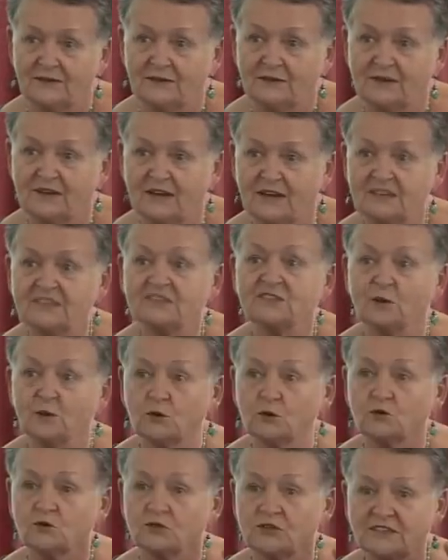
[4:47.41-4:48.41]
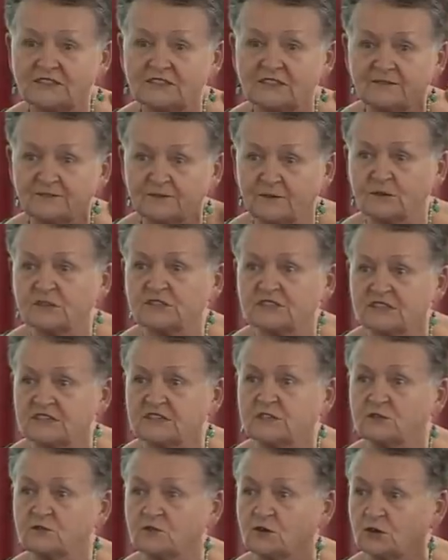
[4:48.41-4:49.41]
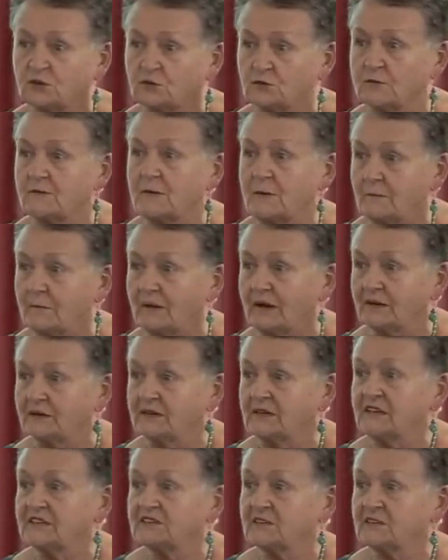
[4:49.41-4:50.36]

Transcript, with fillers: Okay, so you, that's the first thing you've got to remember.